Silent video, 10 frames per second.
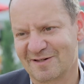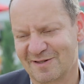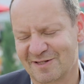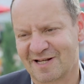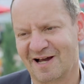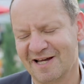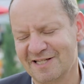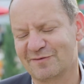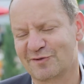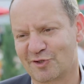The
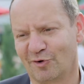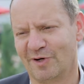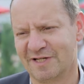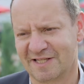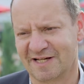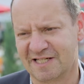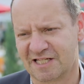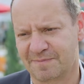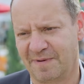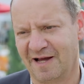kinds of stories that
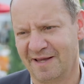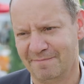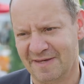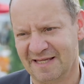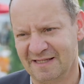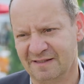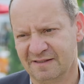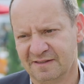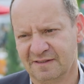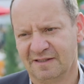inspire me
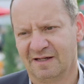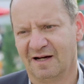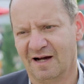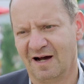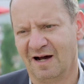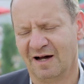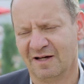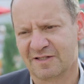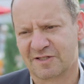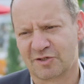
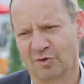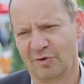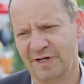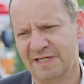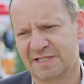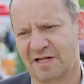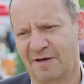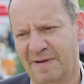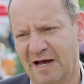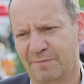are stories
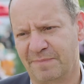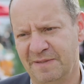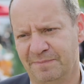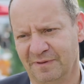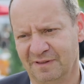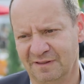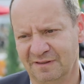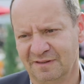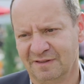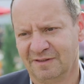about people
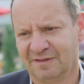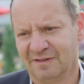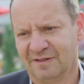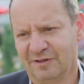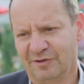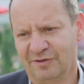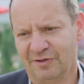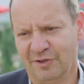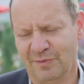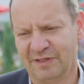
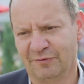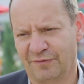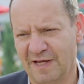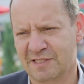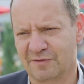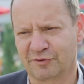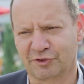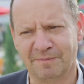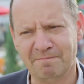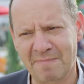who, in the face of
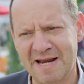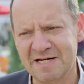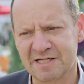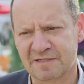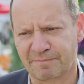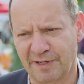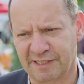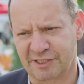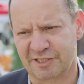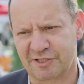tremendous
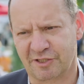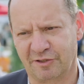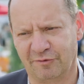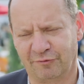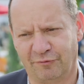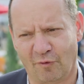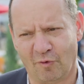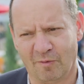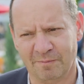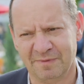pressures to
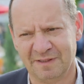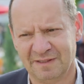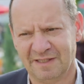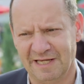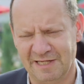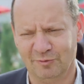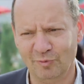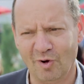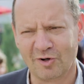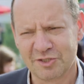conform in
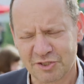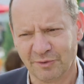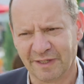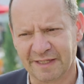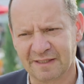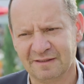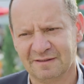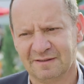wrongdoing,